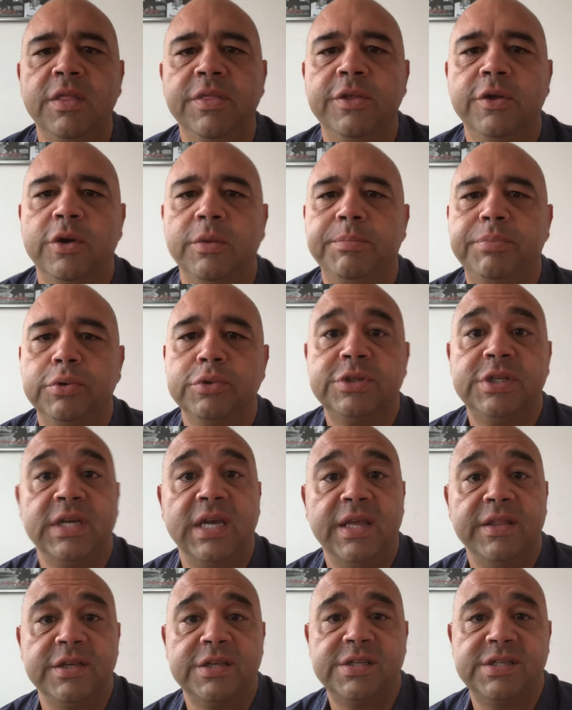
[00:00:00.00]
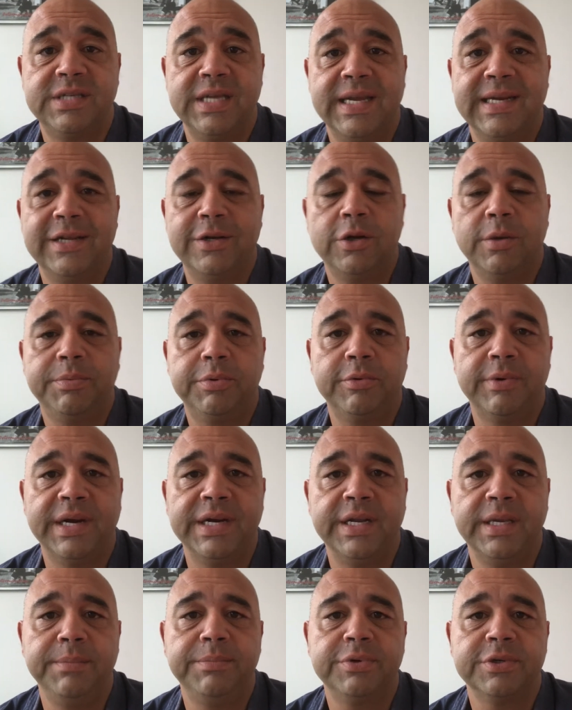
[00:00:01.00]
that put together standard
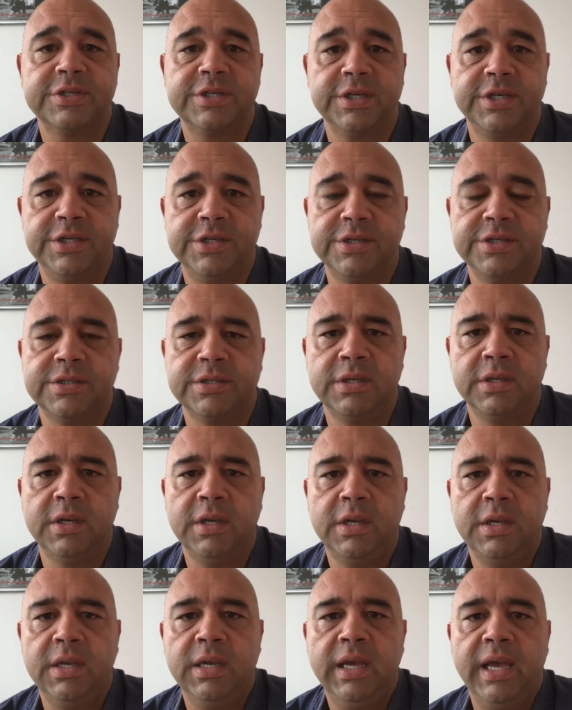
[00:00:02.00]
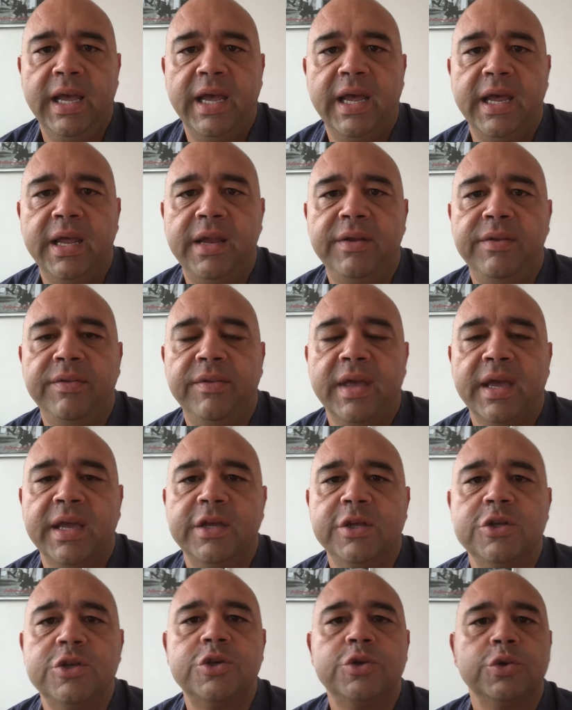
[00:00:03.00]
operating procedures, and they
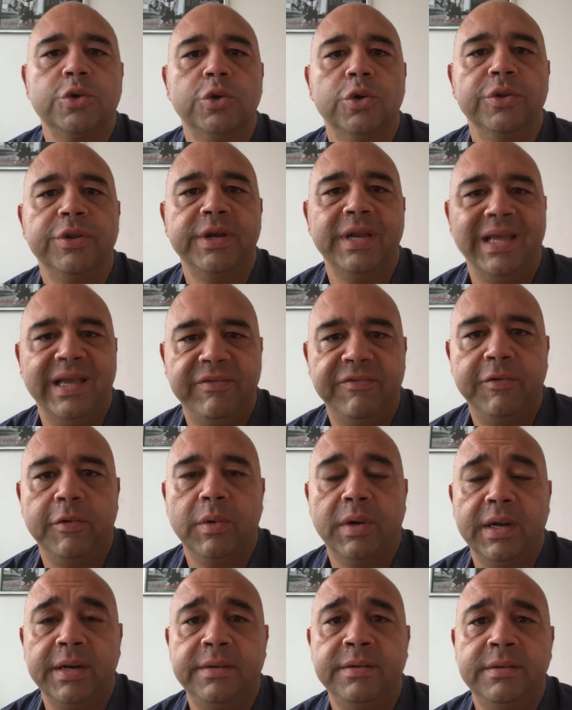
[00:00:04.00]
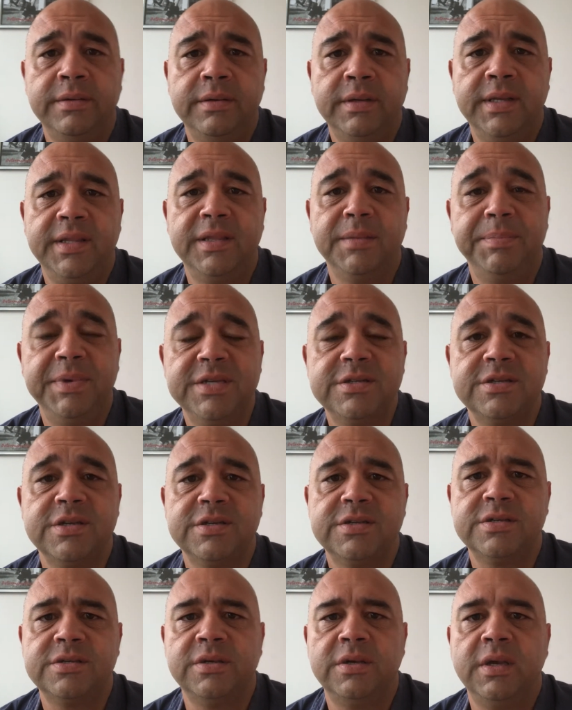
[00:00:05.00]
ensure that everyone in the
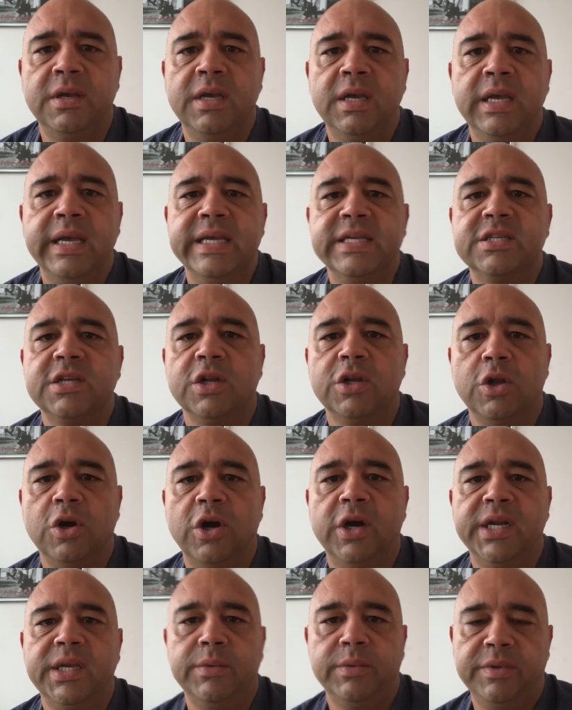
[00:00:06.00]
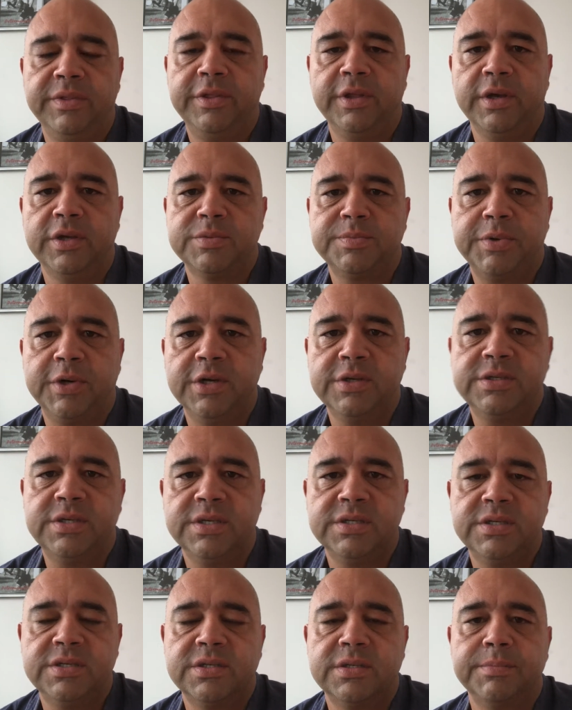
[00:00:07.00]
business is aligning with those
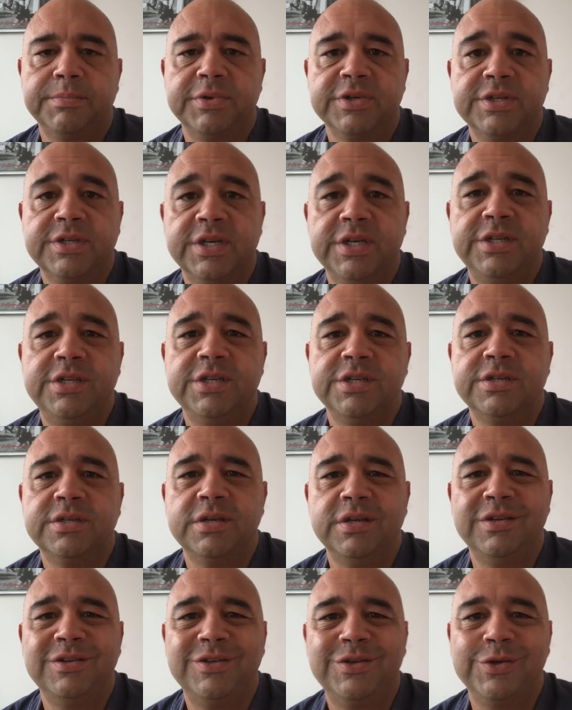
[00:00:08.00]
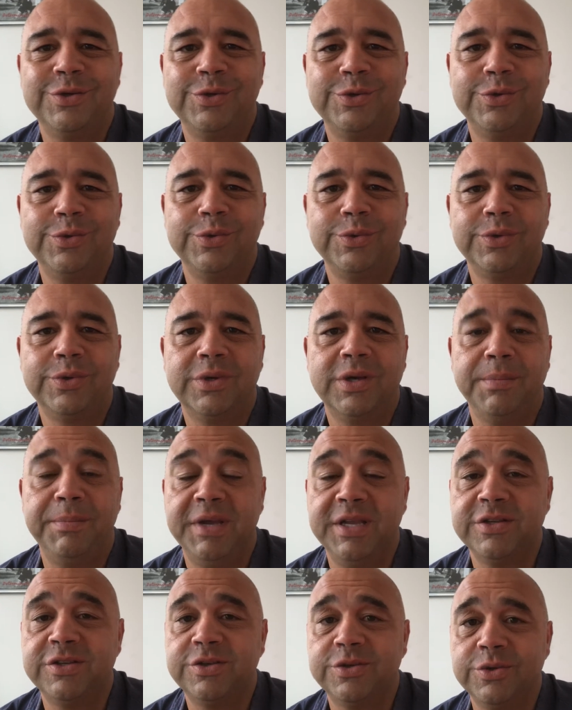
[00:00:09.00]
processes and procedures to
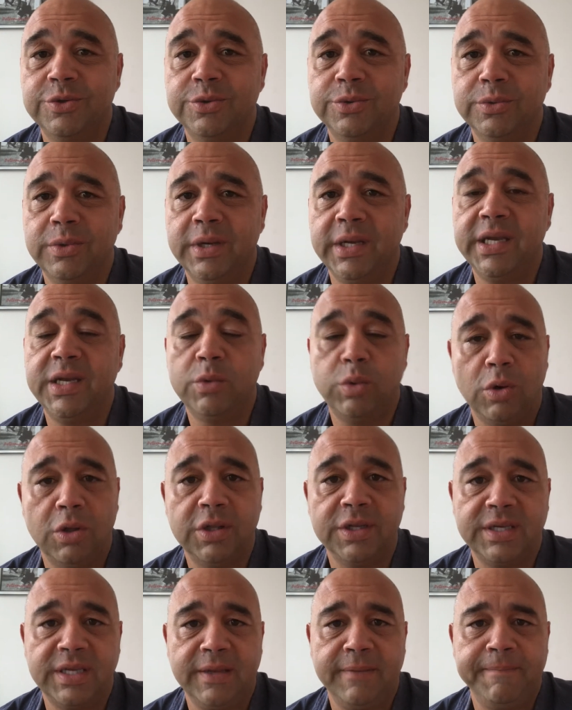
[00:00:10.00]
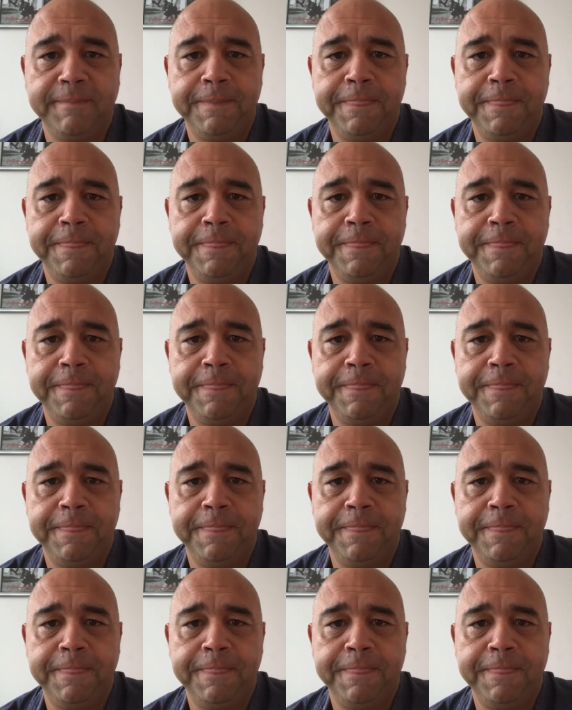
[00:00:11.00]
commit to equality.